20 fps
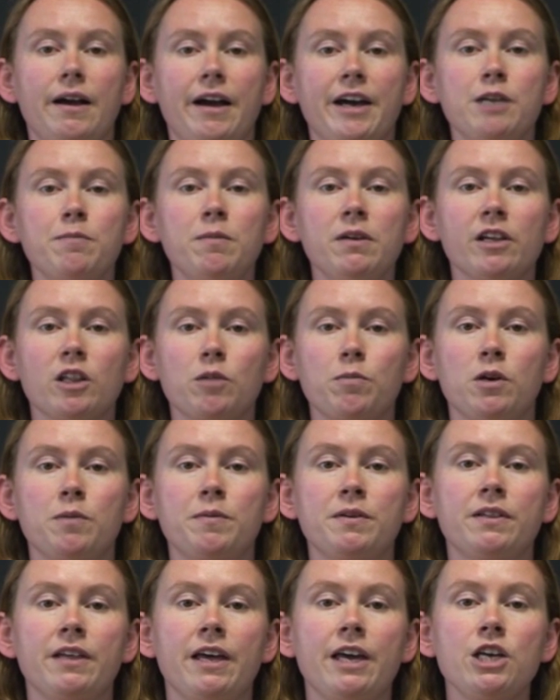Animal
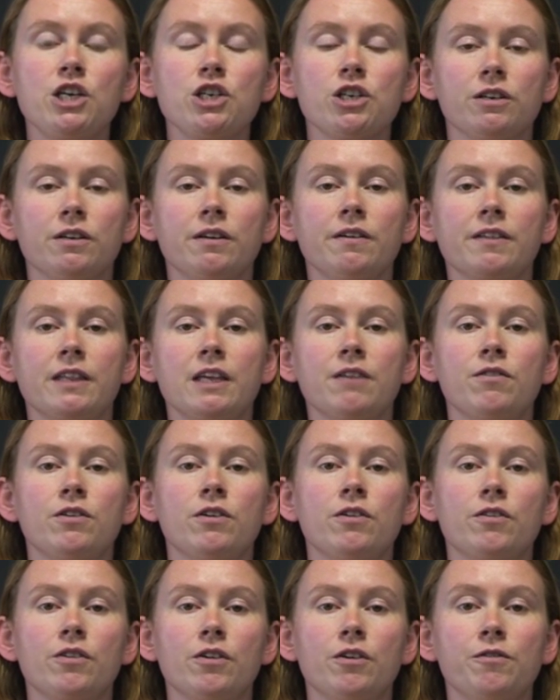experimentation has given
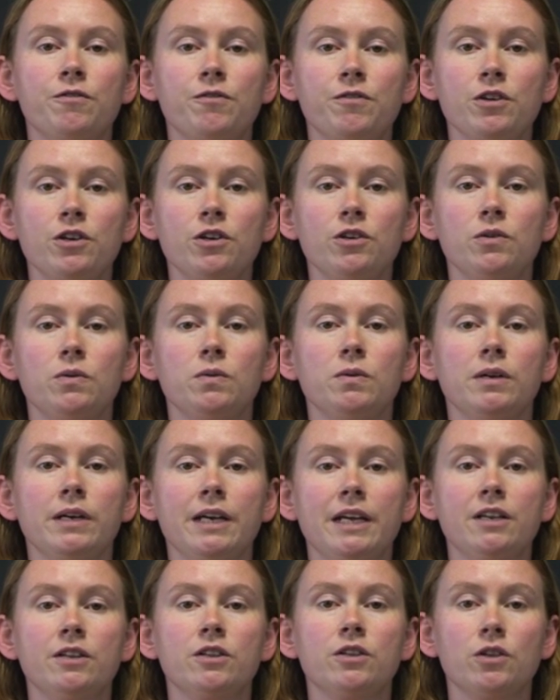us a view
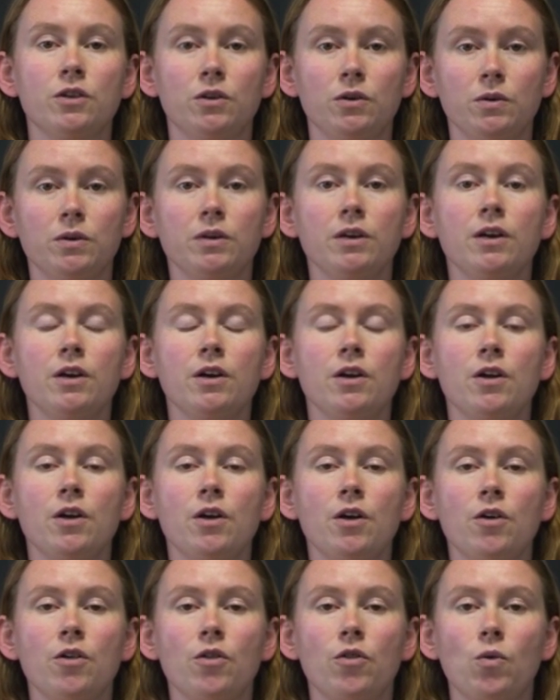into
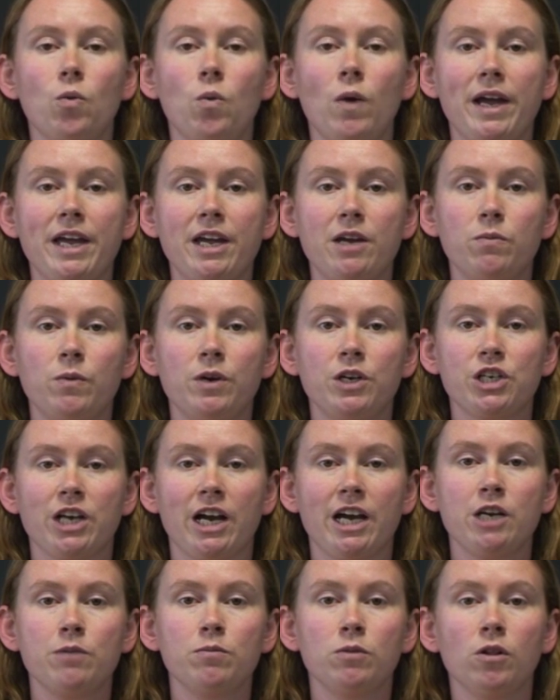the way in which
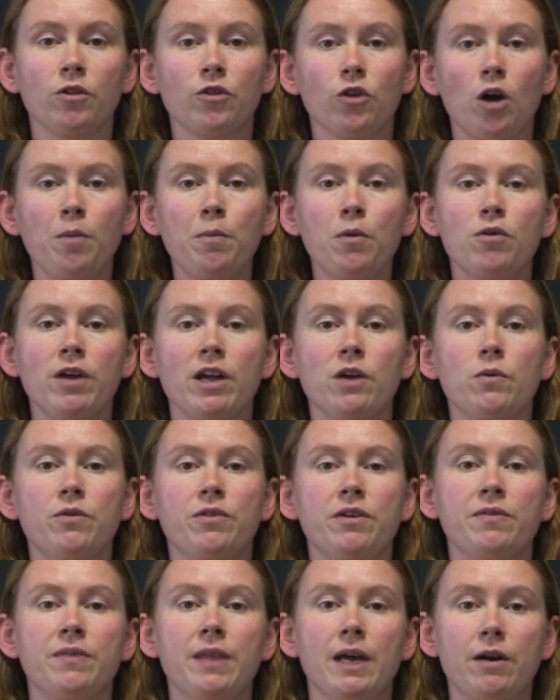animals operate
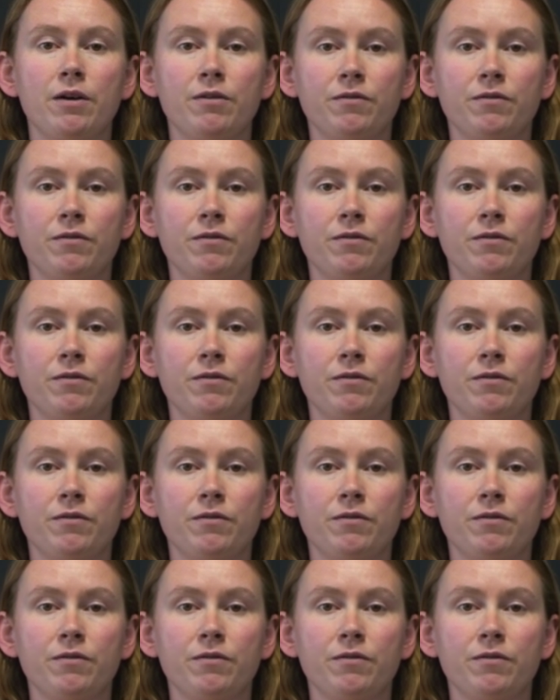within their